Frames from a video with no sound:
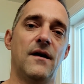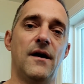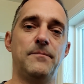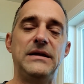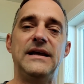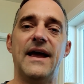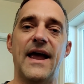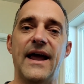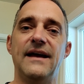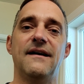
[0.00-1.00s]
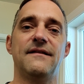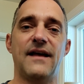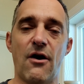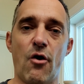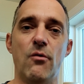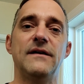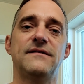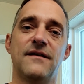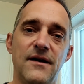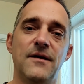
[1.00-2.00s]
PAA, they
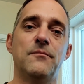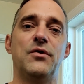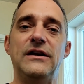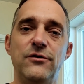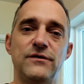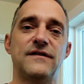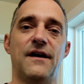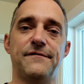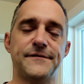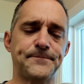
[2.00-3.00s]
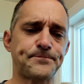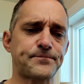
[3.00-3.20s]
always bring new stuff.